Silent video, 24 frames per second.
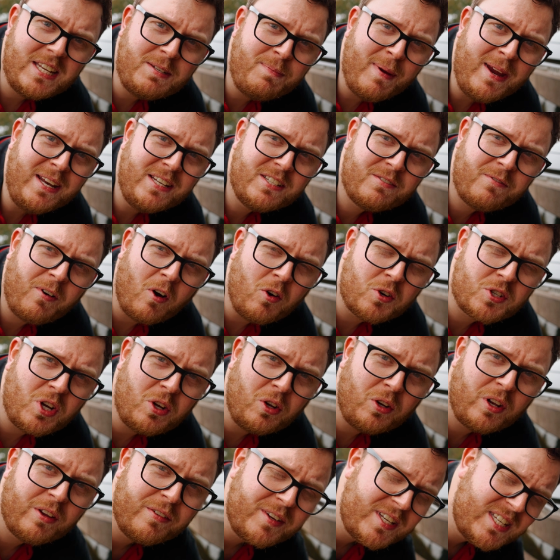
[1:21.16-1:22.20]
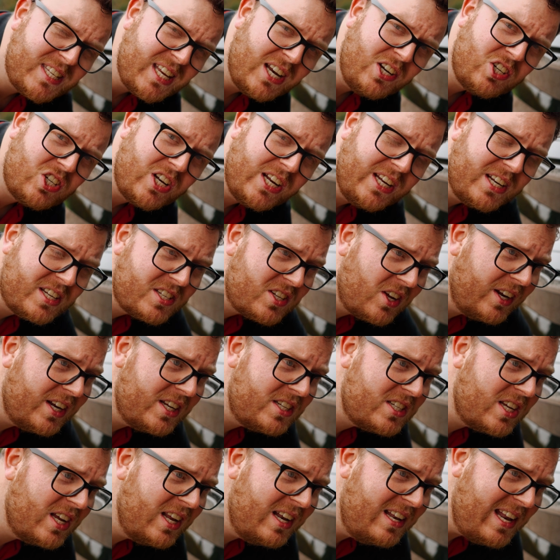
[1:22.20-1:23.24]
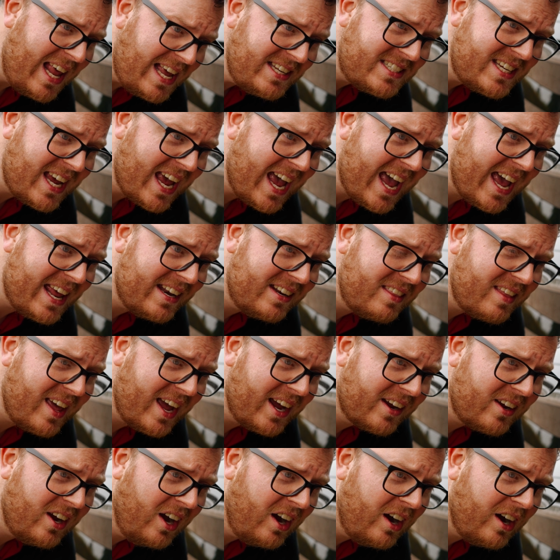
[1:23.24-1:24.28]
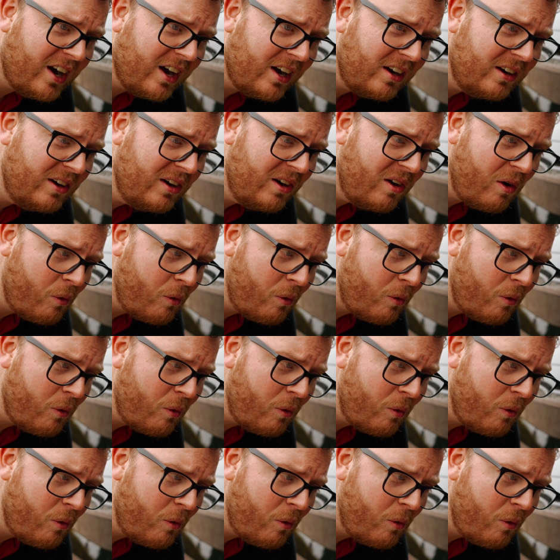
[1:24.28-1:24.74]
This means Vauxhall have essentially decided to letterhead their car.